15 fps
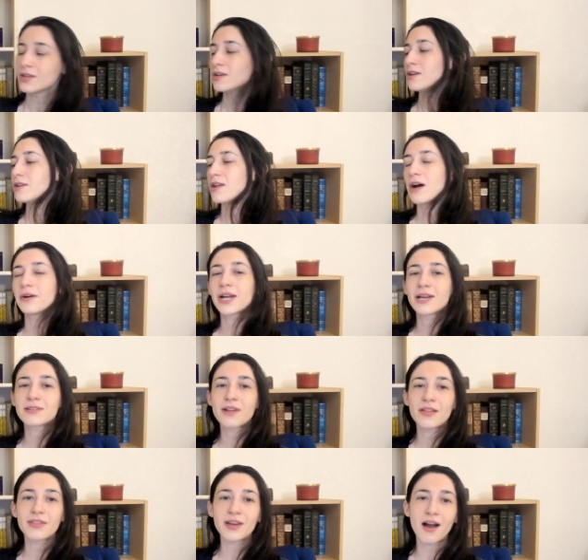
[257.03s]
No, it has
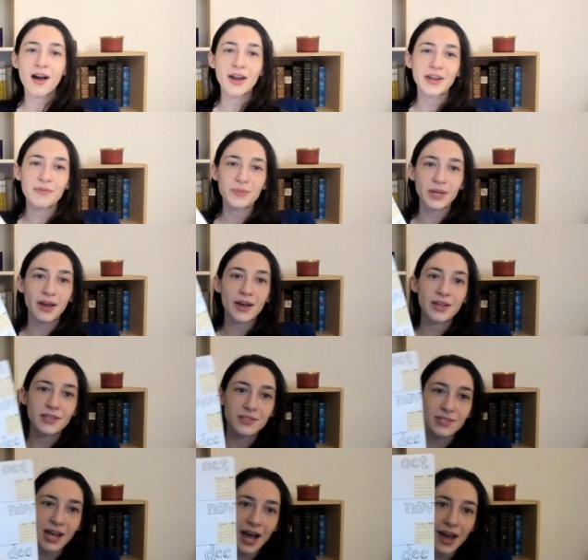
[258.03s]
nothing on it
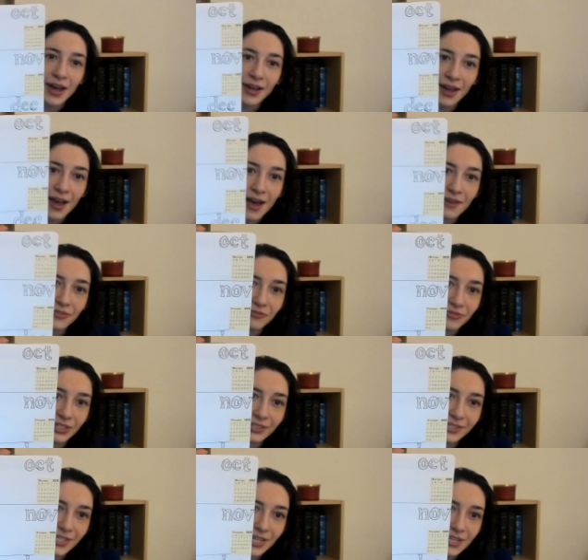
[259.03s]
because I haven't
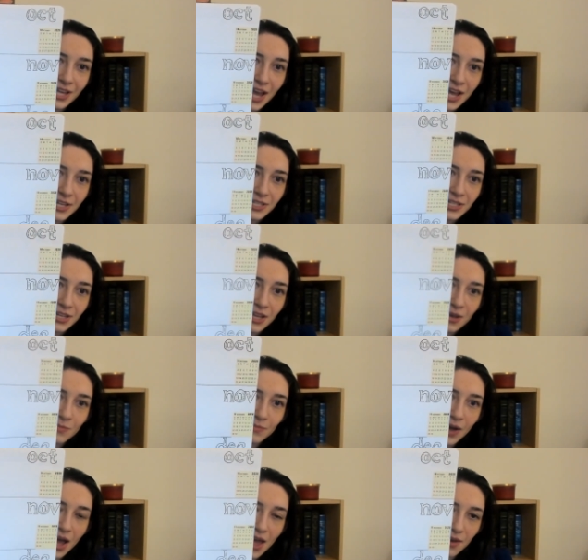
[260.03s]
filled it in yet,
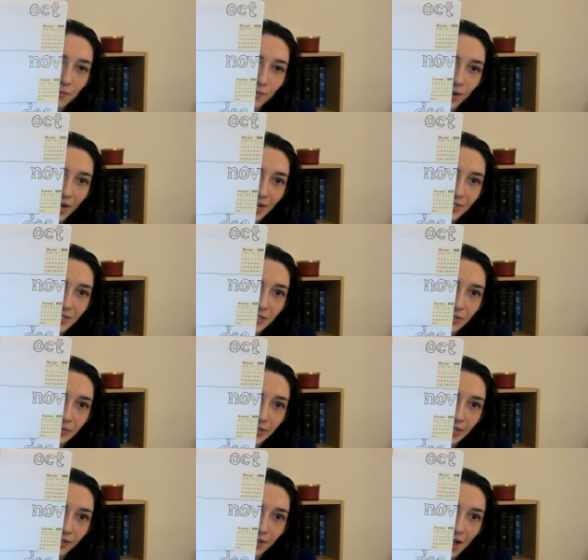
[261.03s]
but when I do,
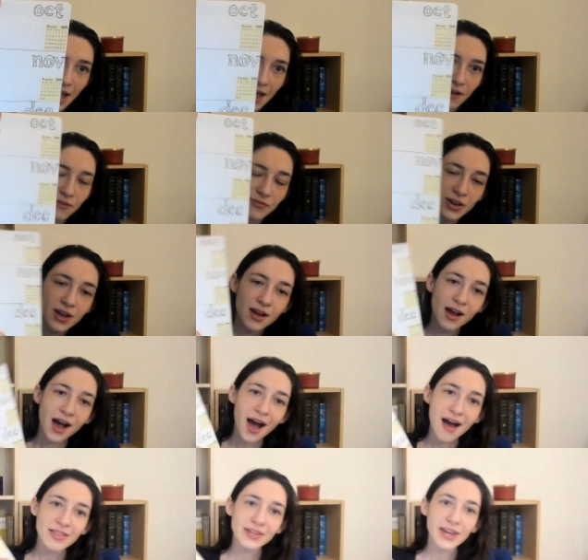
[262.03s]
it'll have
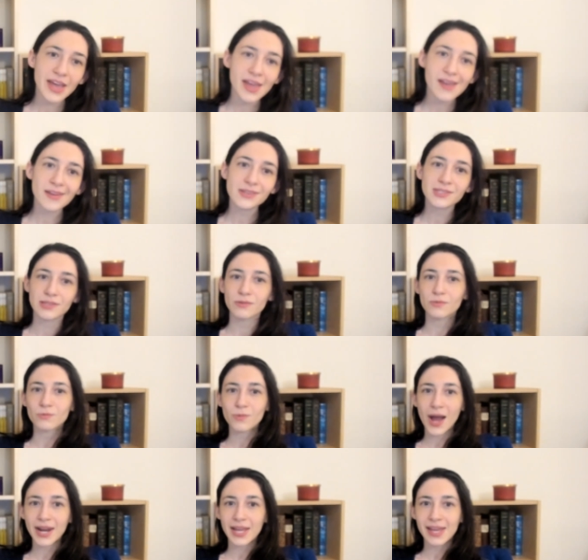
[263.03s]
holidays and
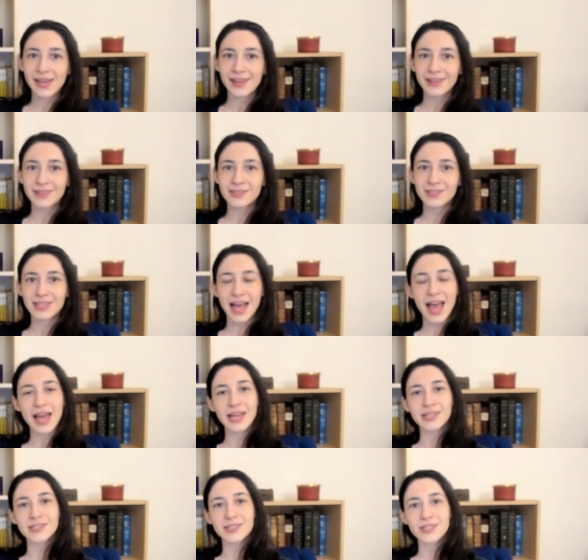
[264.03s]
weddings
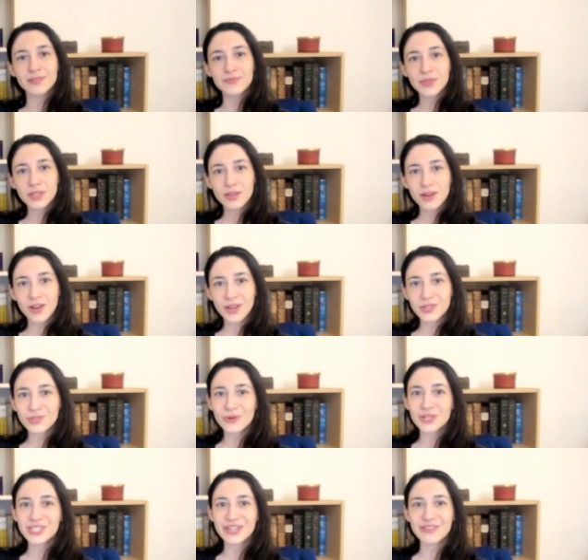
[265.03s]
and all
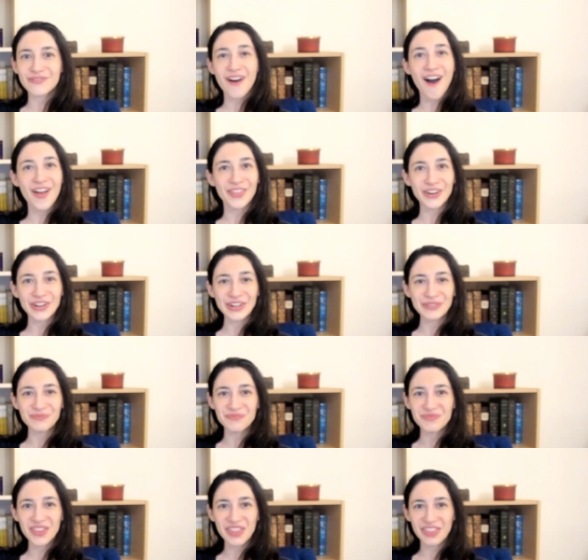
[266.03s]
sorts of other
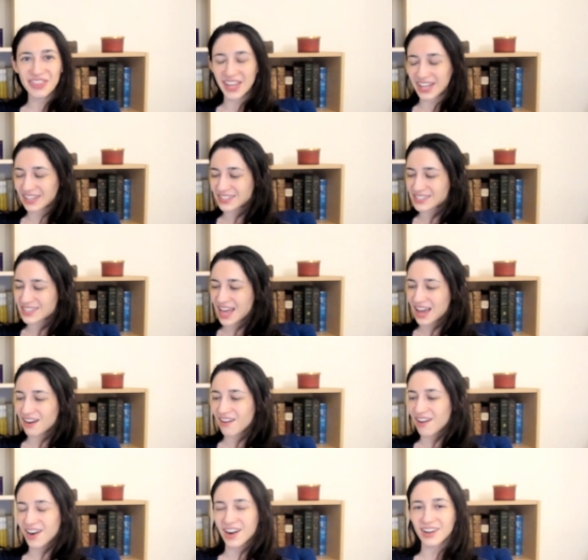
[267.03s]
things that
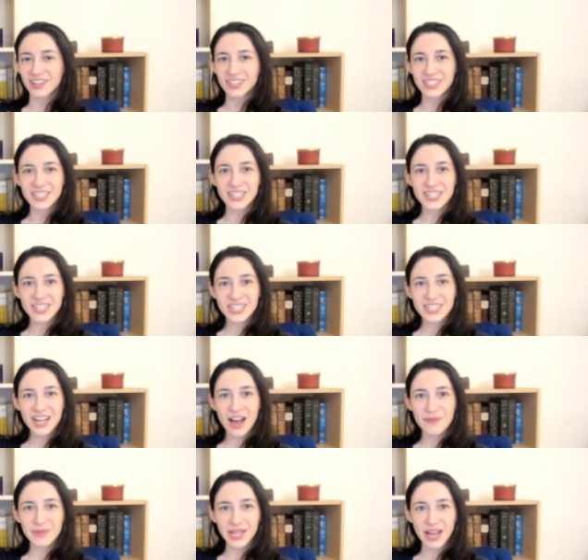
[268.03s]
are
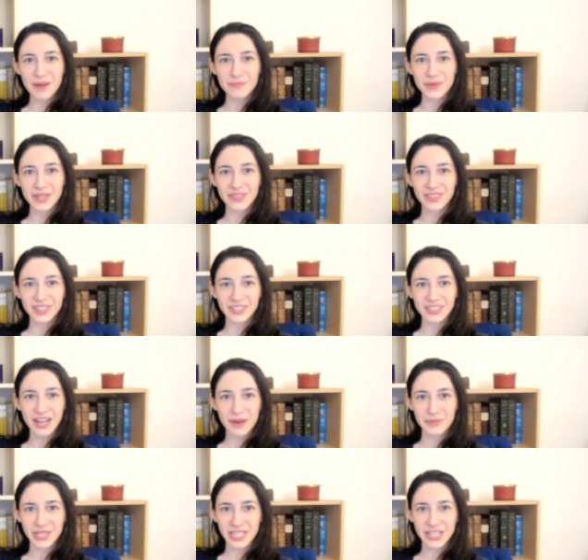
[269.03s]
coming up in the
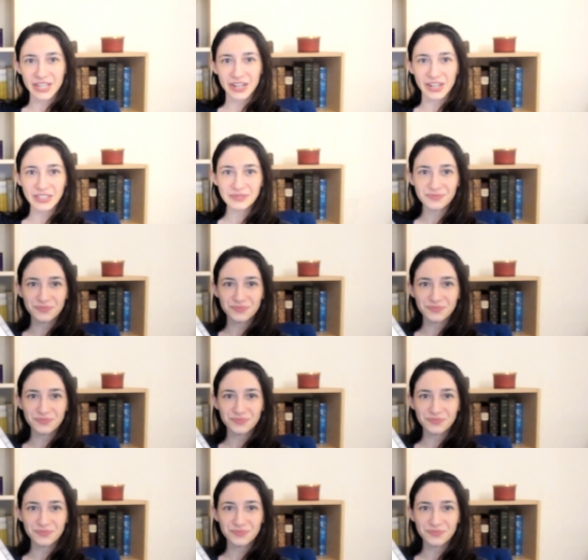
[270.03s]
coming year.